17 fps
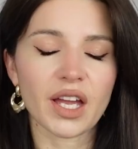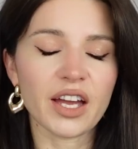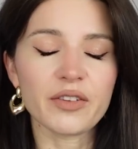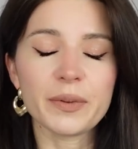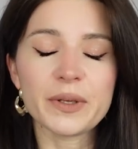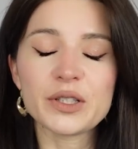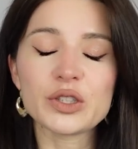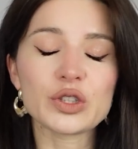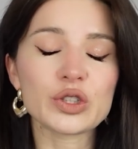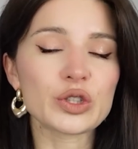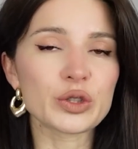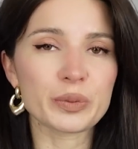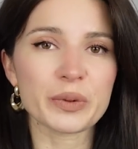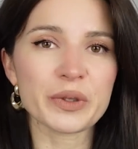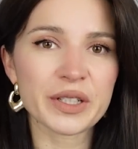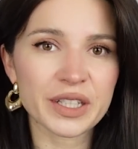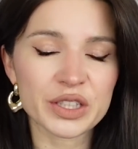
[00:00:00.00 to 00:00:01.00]
I've been
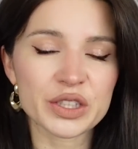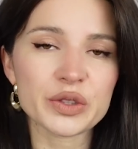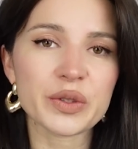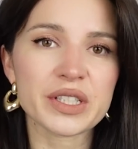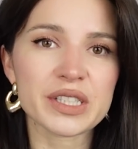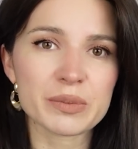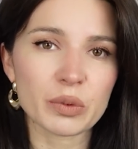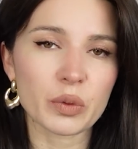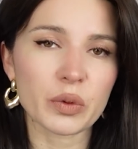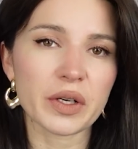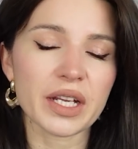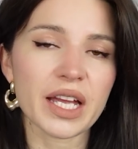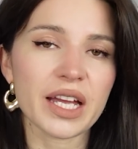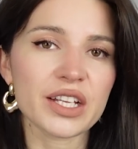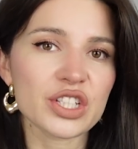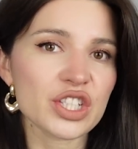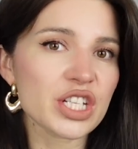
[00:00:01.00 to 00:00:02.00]
super into
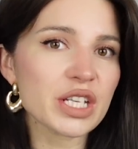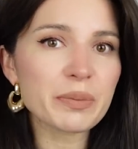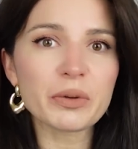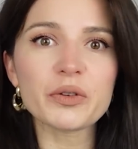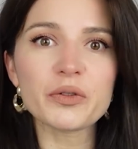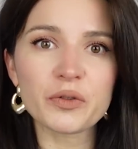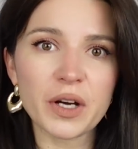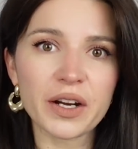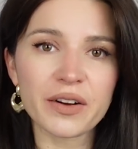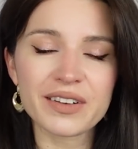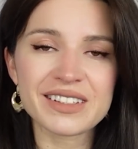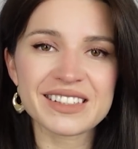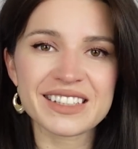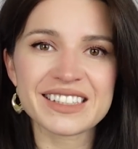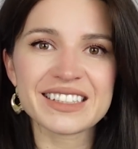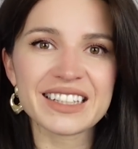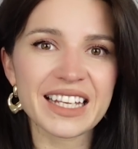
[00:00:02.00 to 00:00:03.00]
exploring cheaper
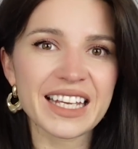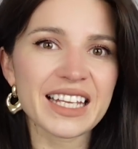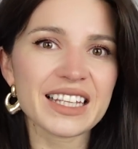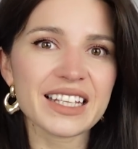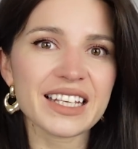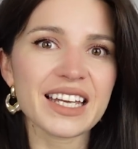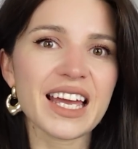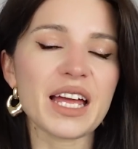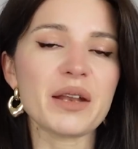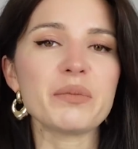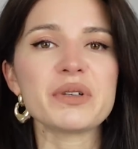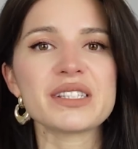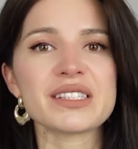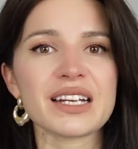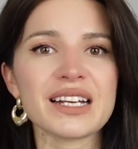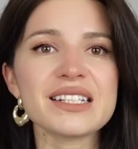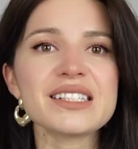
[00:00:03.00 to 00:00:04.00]
fragrances lately, and
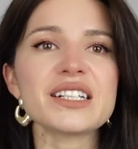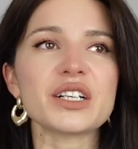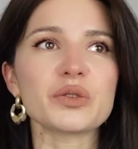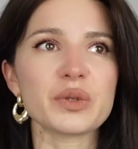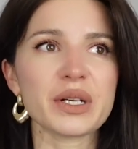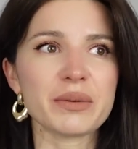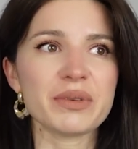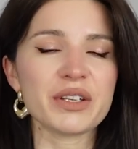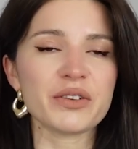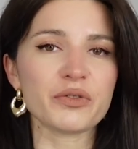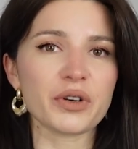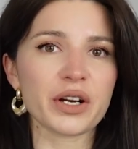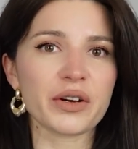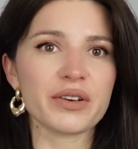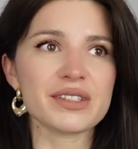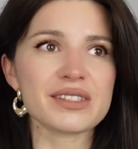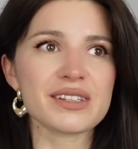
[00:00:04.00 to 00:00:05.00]
besides Arabian
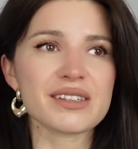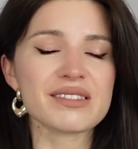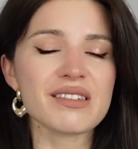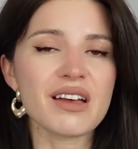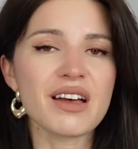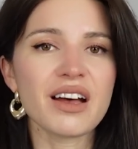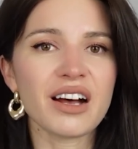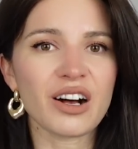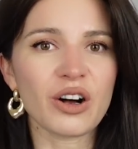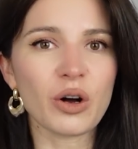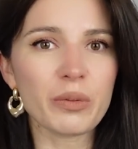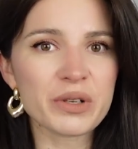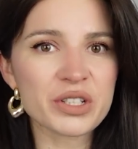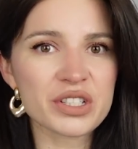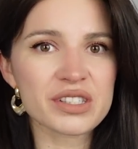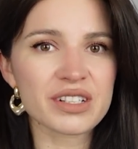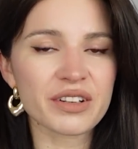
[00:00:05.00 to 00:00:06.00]
fragrances, a whole
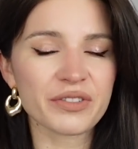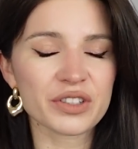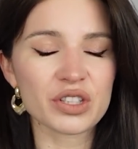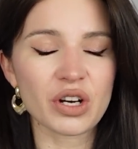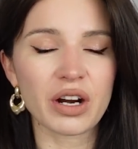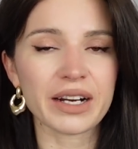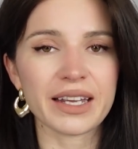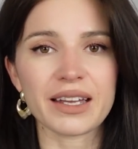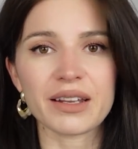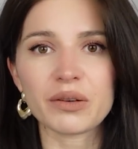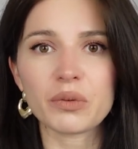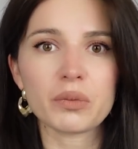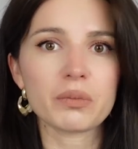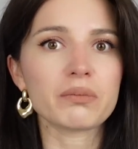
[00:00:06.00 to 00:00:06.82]
bunch of stuff at Target.